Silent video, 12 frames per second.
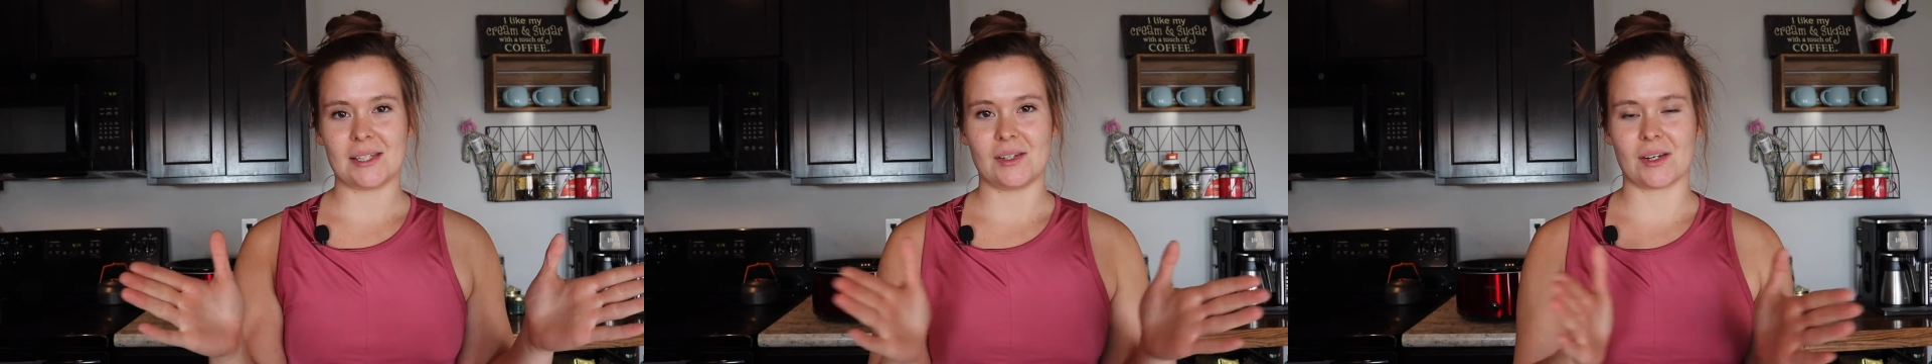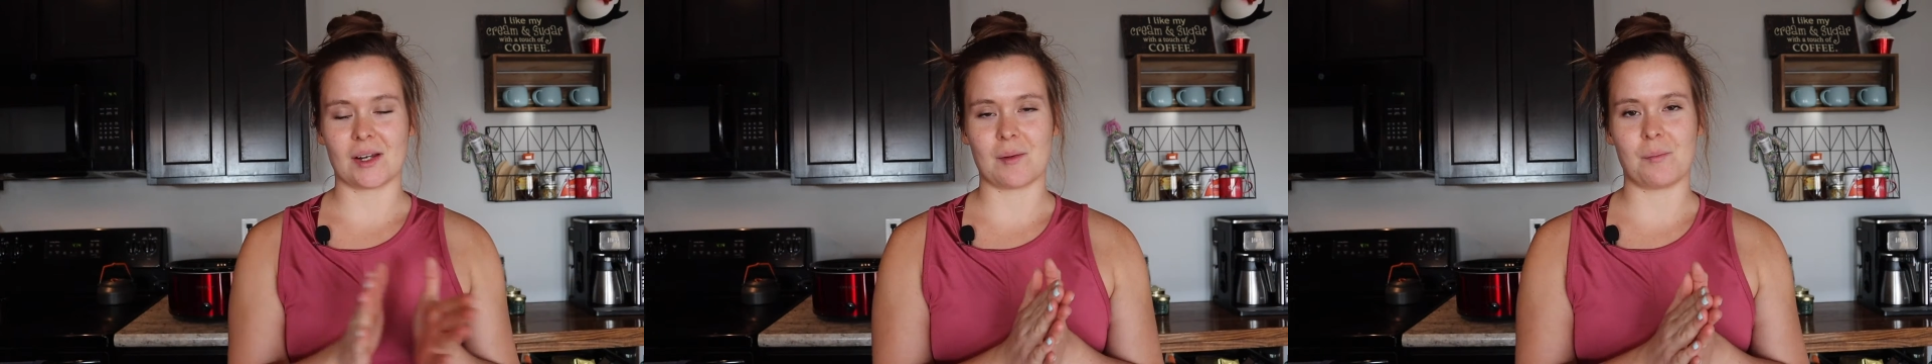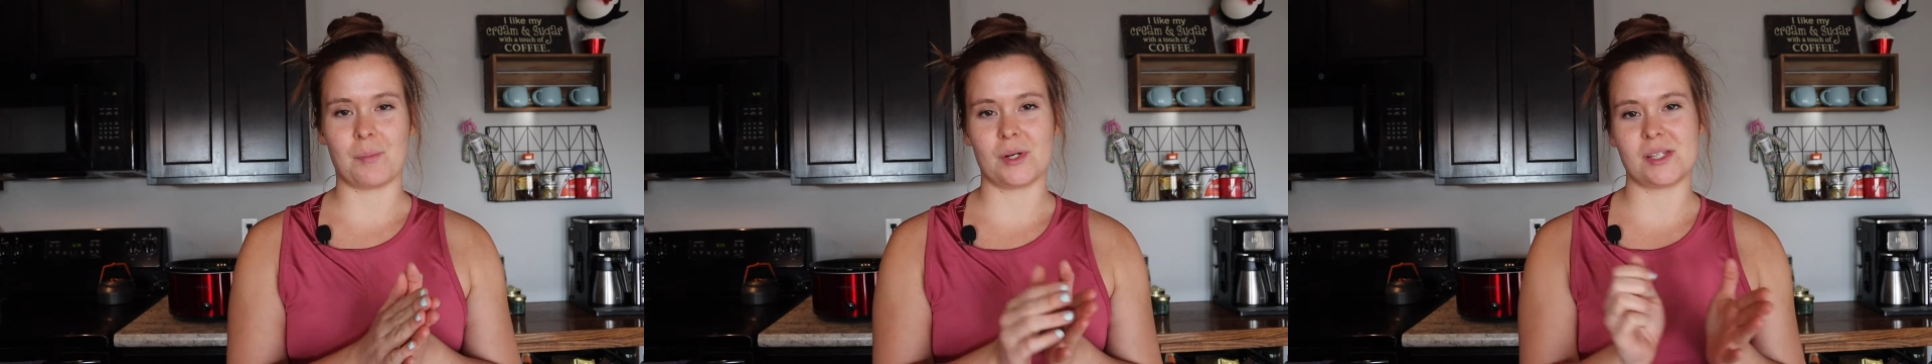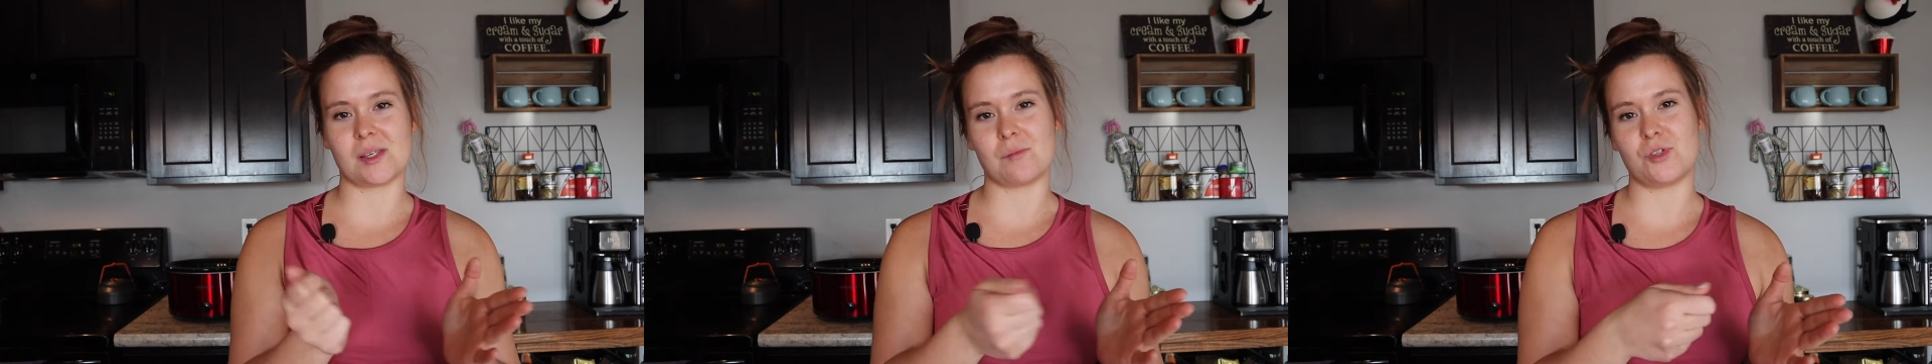You're going to
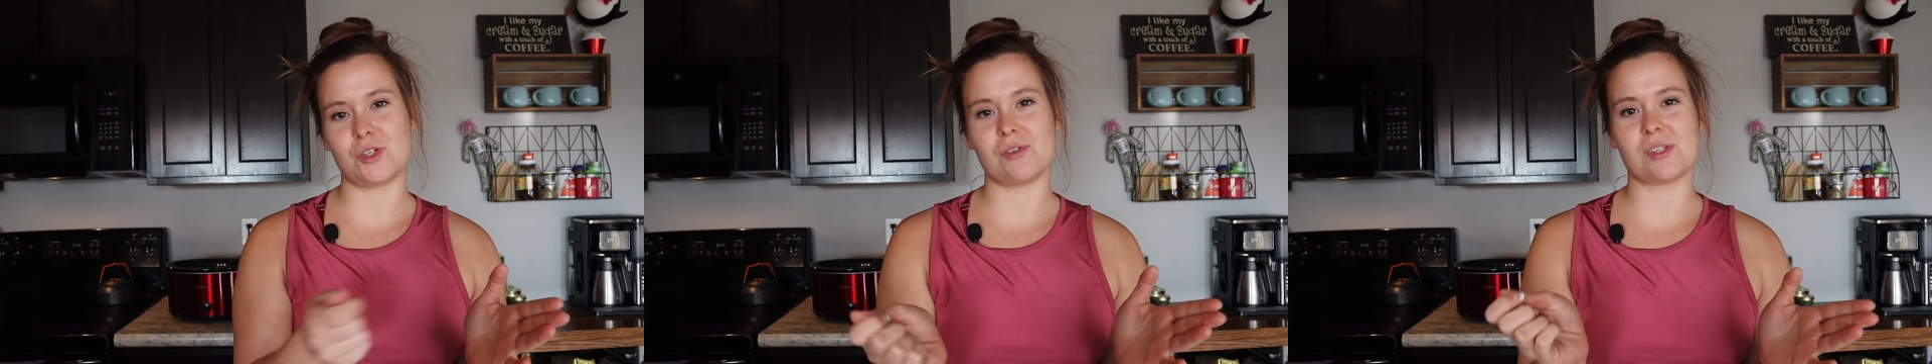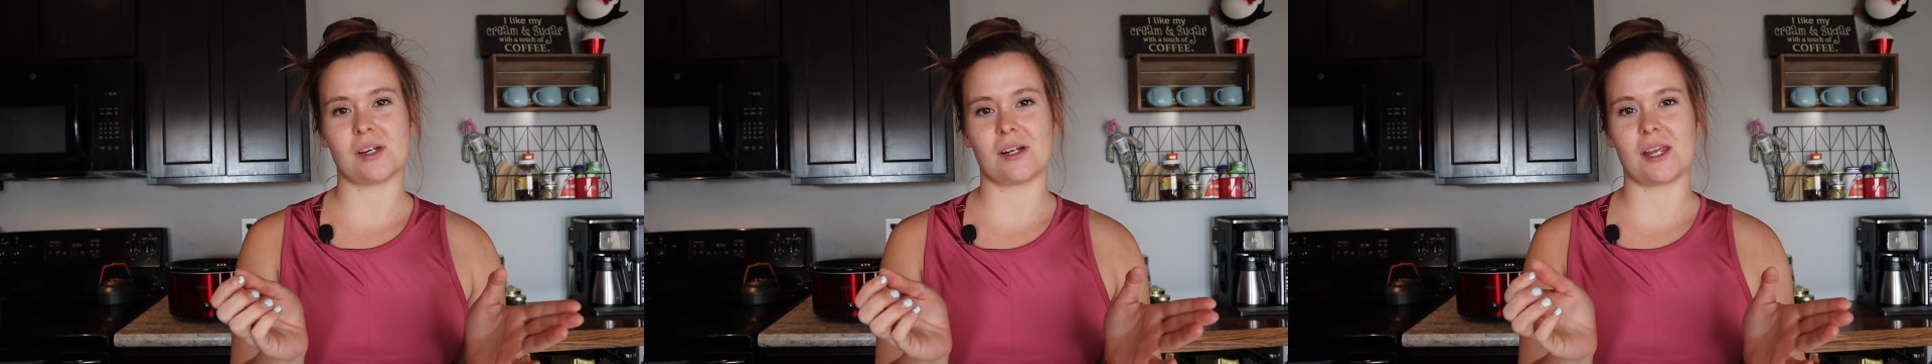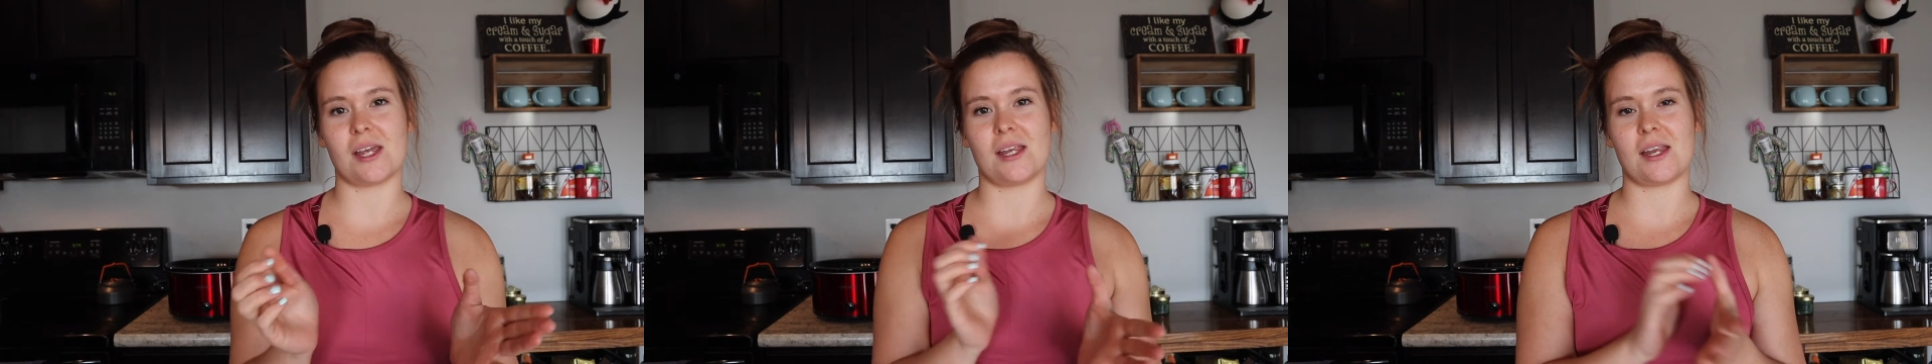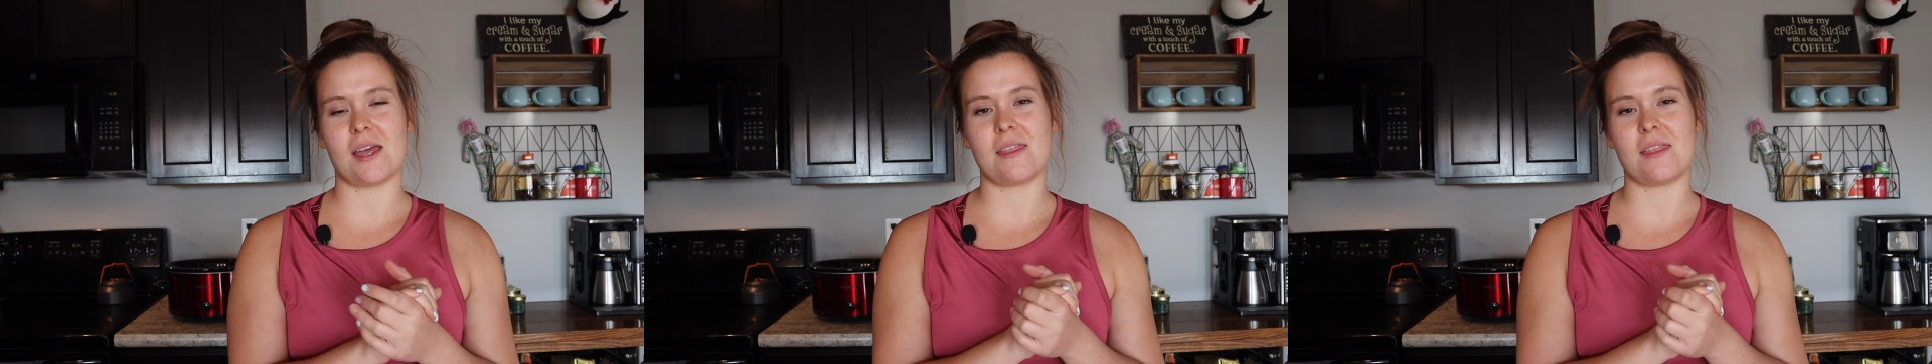put some juice on it,